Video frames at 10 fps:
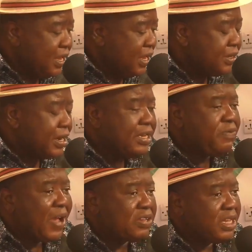
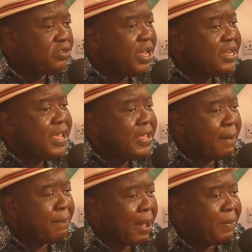creative as you say di
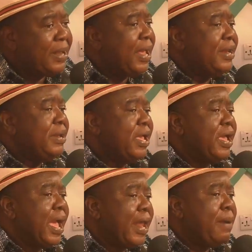hia pa but na there were
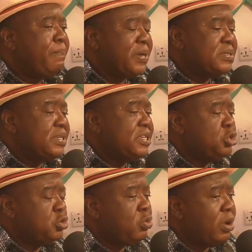other pressing
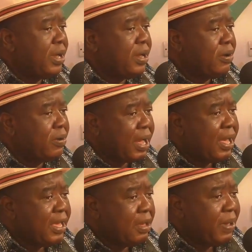issues boy wa
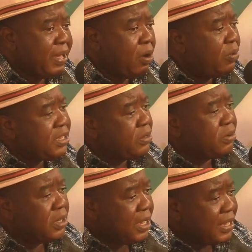e be
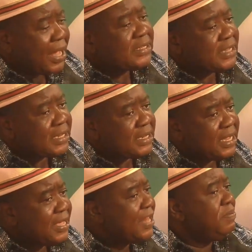original yaka say yes
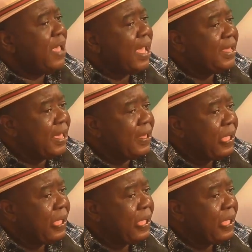ye timi anye